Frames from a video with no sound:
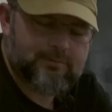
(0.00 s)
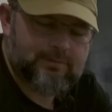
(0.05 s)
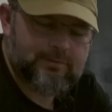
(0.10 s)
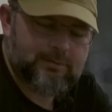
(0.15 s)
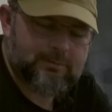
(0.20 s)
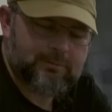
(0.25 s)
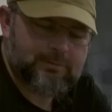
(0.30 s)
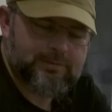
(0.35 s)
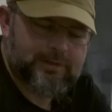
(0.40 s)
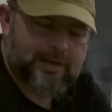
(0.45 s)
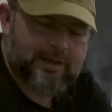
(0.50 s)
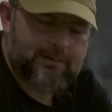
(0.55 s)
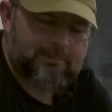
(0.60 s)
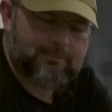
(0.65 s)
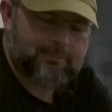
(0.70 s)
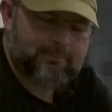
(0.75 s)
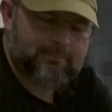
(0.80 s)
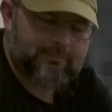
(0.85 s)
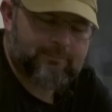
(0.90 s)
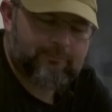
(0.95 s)
double
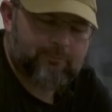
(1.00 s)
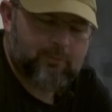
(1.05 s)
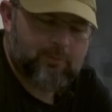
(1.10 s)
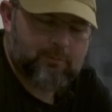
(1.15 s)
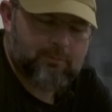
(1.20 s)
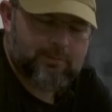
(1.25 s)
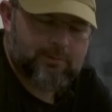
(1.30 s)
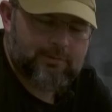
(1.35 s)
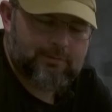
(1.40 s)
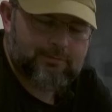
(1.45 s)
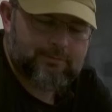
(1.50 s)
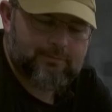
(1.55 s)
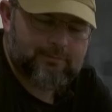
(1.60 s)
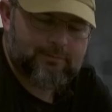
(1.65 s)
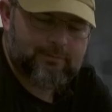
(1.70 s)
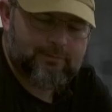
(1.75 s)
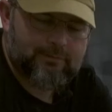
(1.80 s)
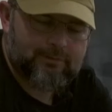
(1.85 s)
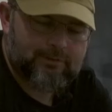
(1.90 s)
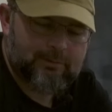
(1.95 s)
tap forward,
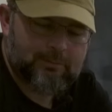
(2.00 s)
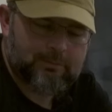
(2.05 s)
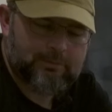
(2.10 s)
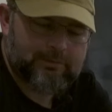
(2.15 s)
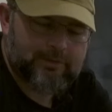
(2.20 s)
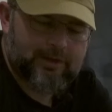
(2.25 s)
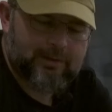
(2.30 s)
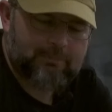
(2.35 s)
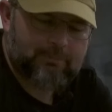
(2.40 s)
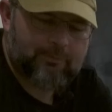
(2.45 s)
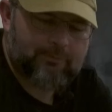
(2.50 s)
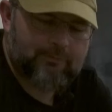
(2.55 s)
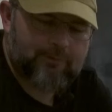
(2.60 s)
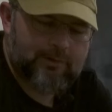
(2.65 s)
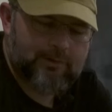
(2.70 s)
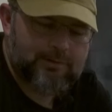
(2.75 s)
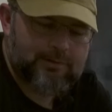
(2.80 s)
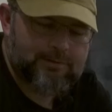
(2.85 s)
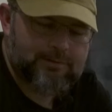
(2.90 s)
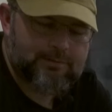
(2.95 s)
double tap
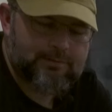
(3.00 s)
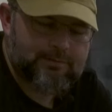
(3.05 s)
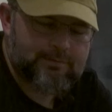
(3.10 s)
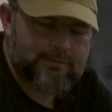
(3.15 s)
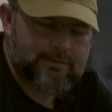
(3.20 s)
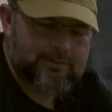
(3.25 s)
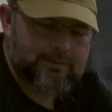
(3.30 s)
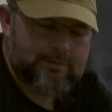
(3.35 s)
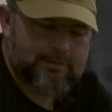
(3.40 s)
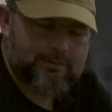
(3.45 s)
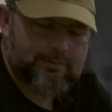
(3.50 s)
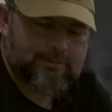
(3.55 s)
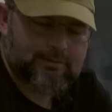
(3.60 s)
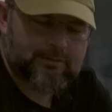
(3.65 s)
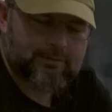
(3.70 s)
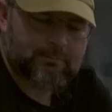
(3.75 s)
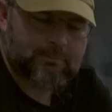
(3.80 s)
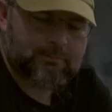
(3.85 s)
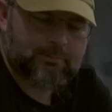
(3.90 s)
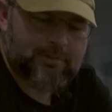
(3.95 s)
reverse,
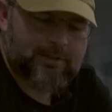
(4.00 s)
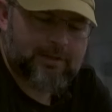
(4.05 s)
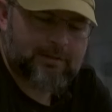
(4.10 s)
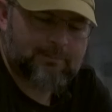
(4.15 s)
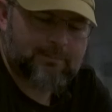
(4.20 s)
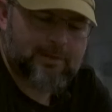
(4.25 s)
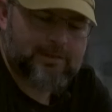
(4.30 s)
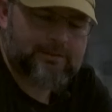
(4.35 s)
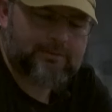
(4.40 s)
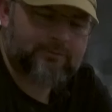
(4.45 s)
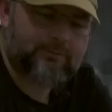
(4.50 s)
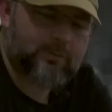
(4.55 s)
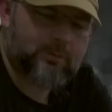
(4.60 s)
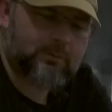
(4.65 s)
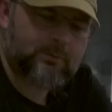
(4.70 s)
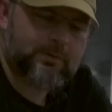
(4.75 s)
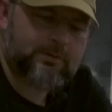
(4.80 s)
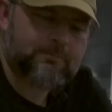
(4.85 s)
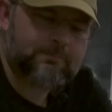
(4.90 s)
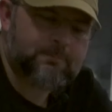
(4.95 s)
double tap back to
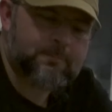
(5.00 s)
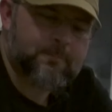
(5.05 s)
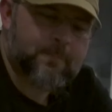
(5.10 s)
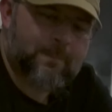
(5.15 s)
forward,